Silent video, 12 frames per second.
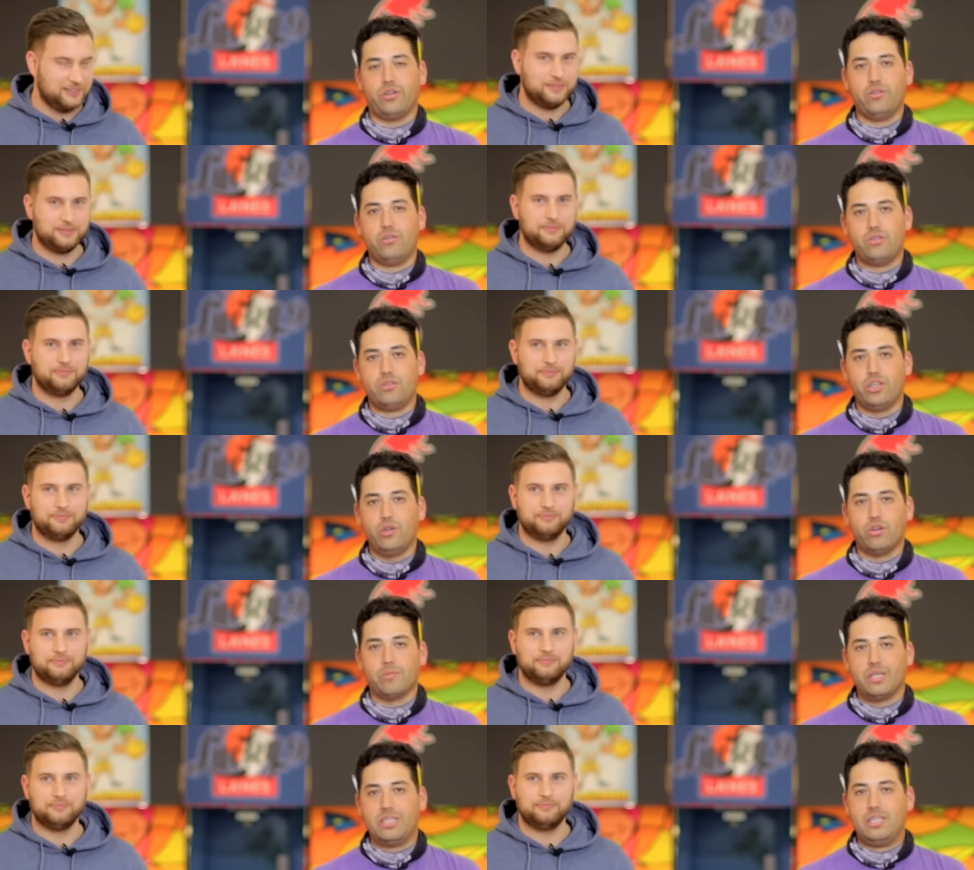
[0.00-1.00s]
Speaker 1: on. You don't
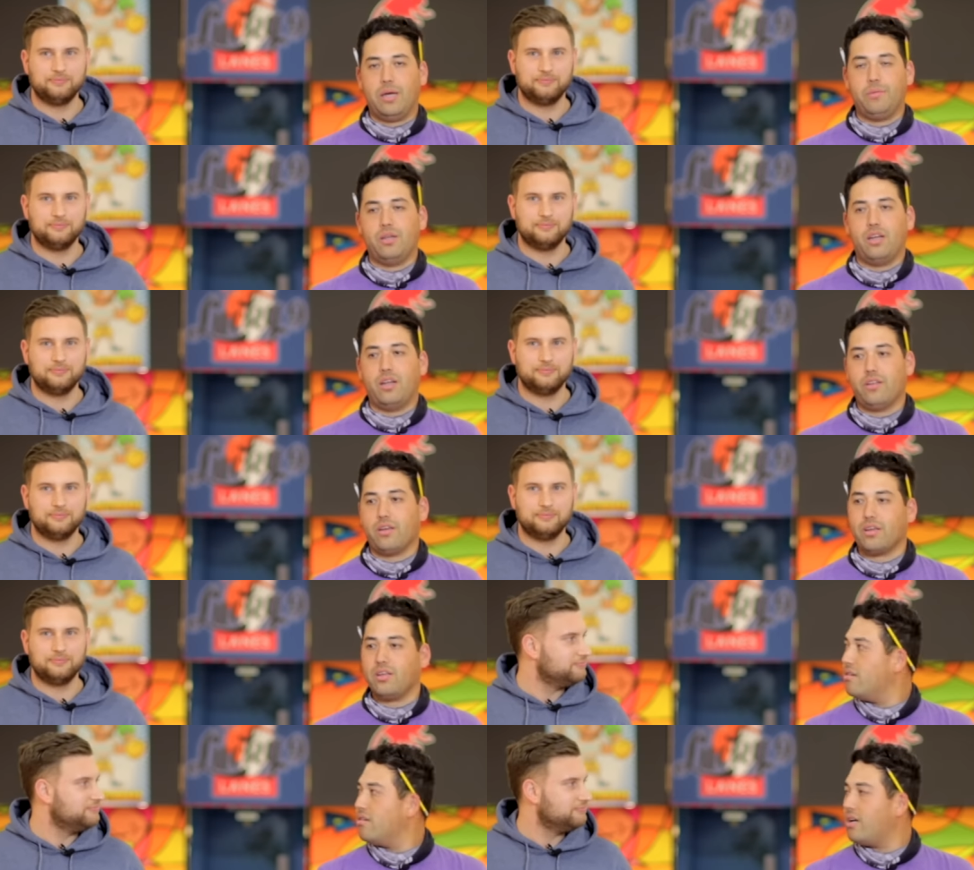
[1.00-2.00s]
want to be stepping in anything.
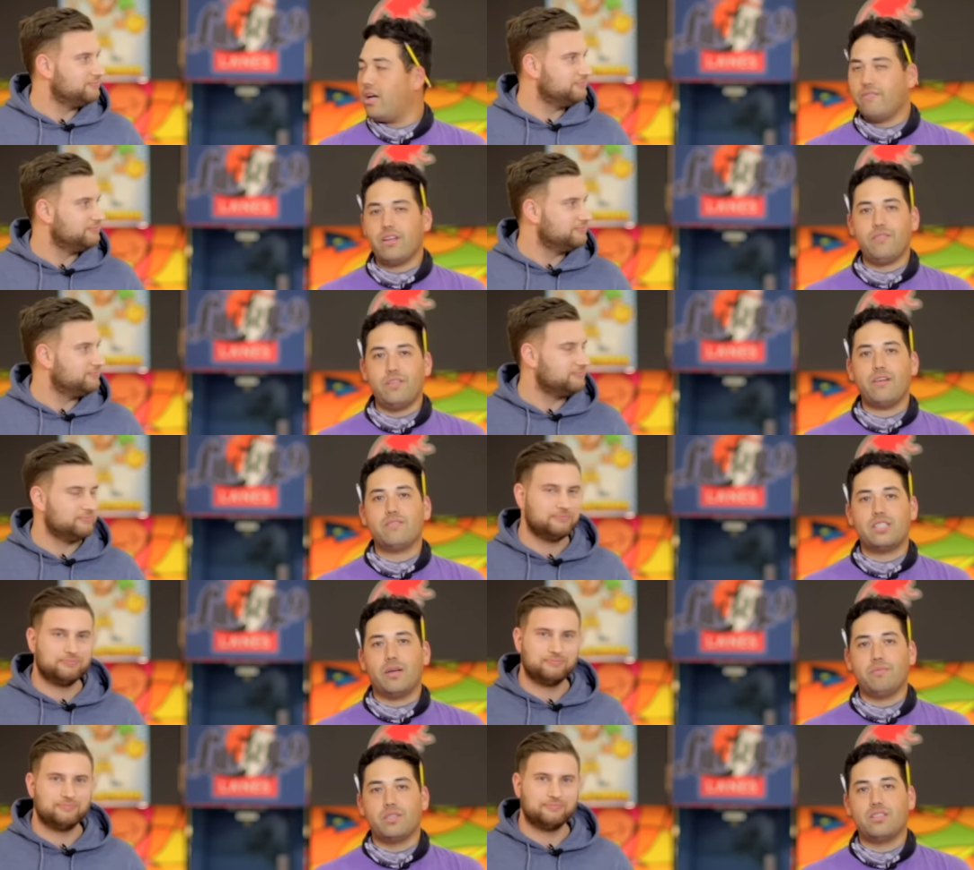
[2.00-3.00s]
I definitely have
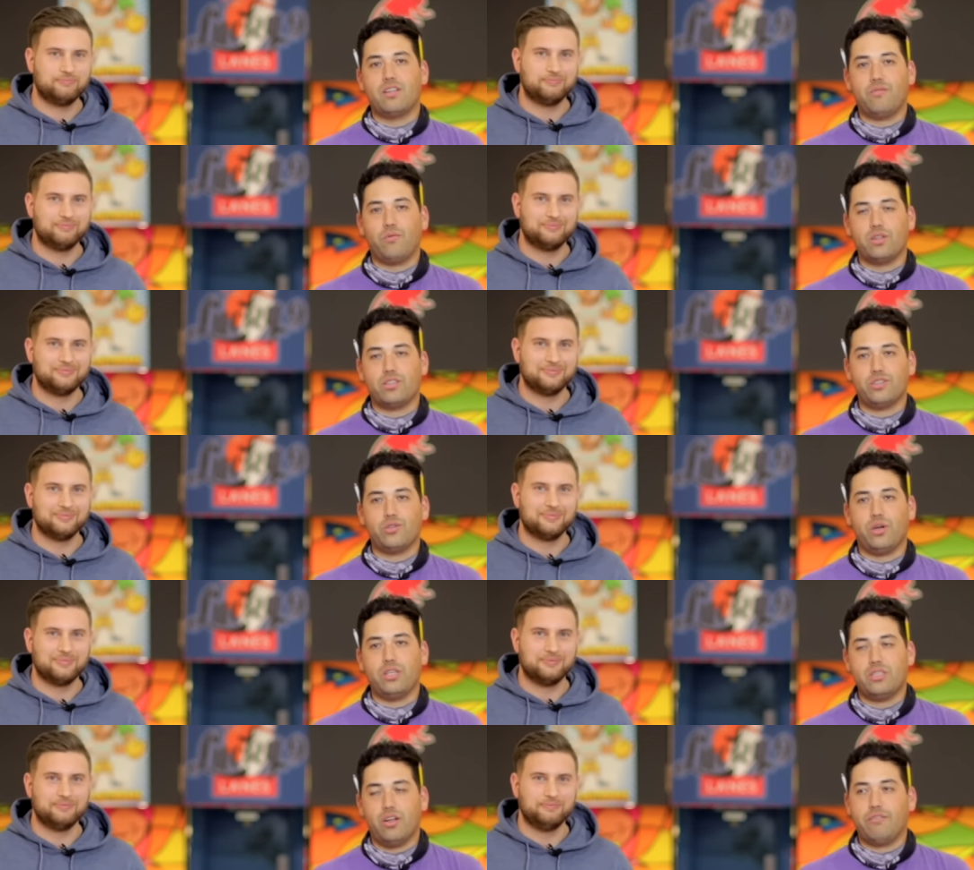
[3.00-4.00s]
stepped in stuff once or
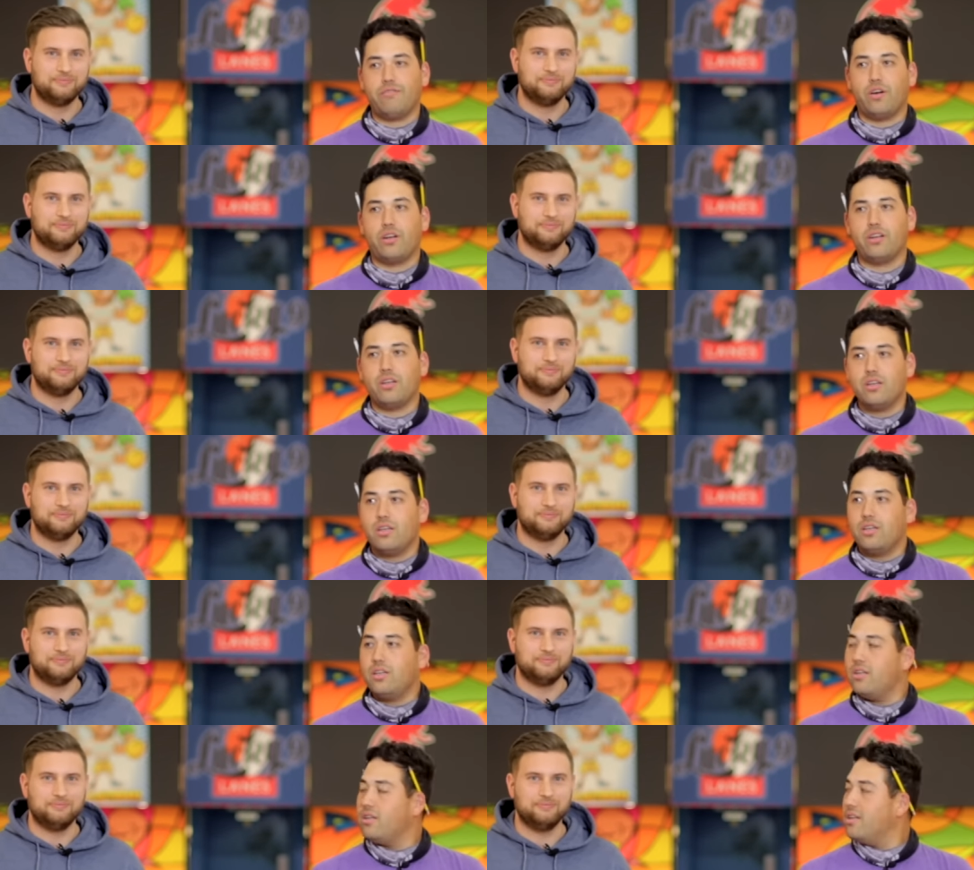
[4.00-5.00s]
twice. It's not fun.
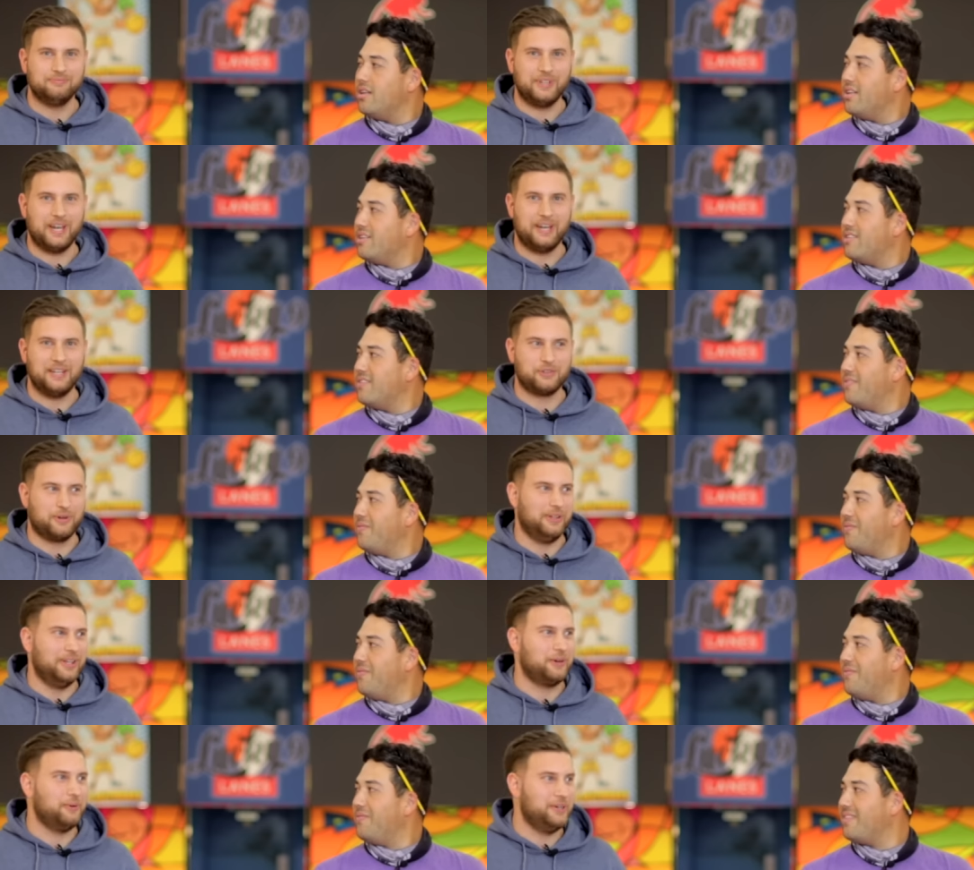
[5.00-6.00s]
Speaker 2: Yeah, any sort
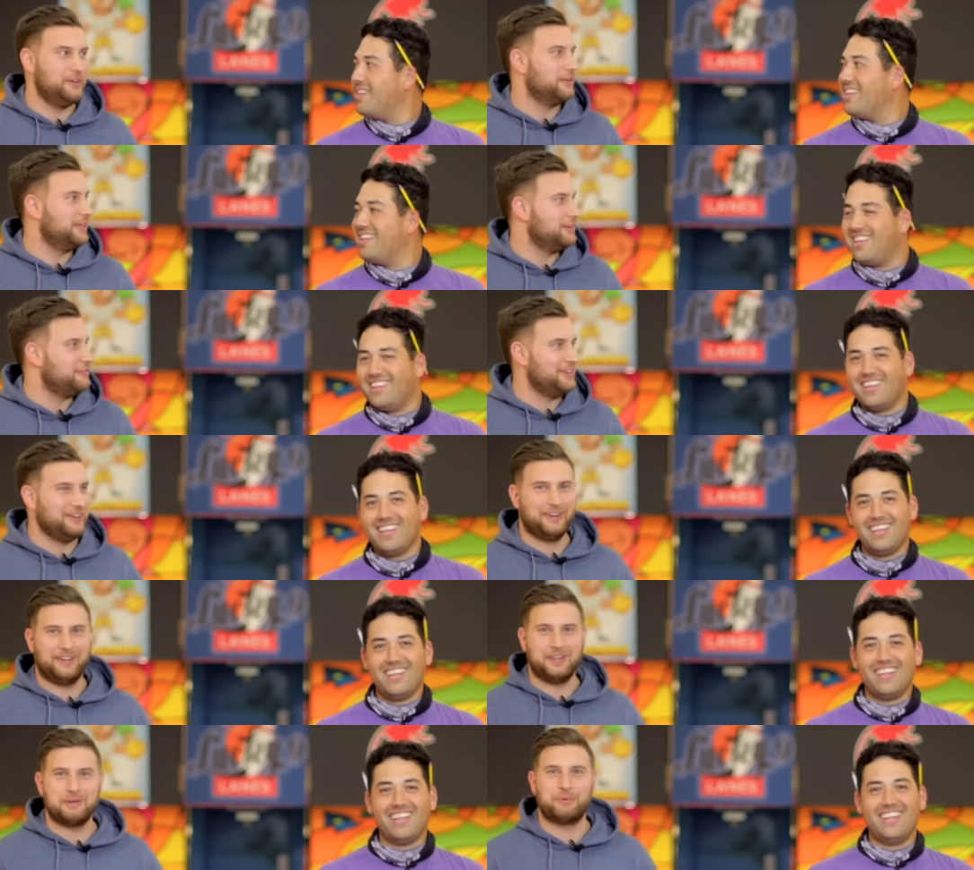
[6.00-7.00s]
of liquid, you really feel it
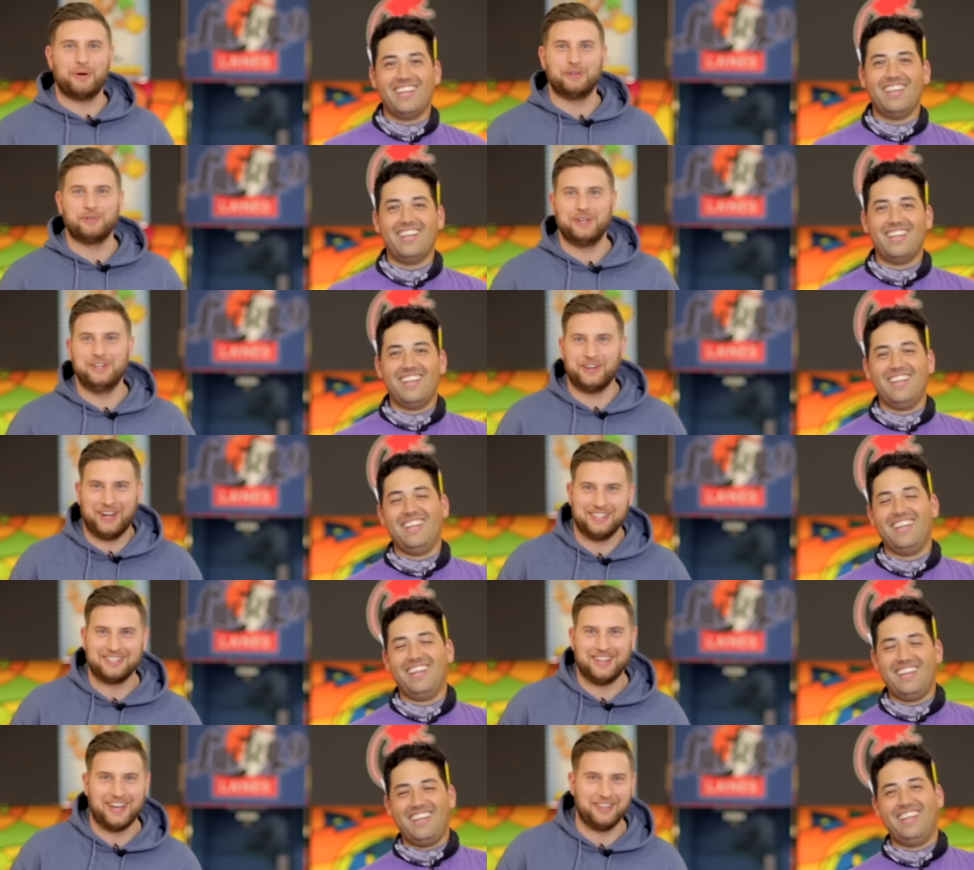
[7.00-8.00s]
on the approach when you try
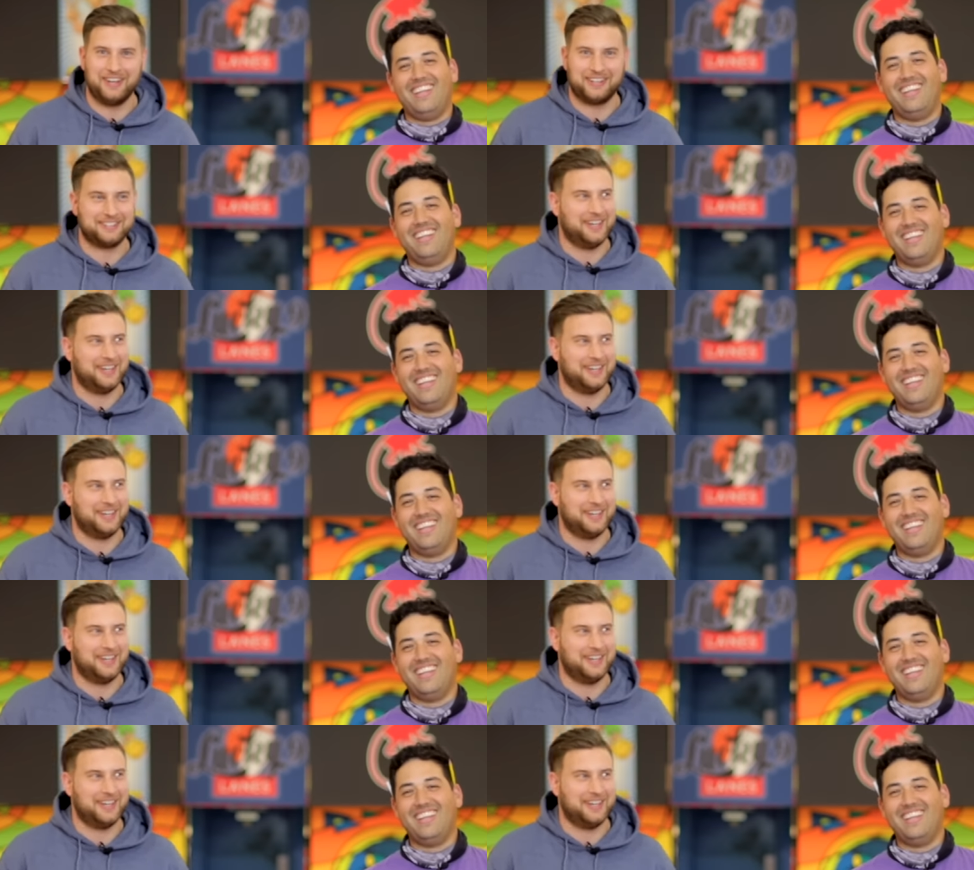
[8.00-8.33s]
and slide the next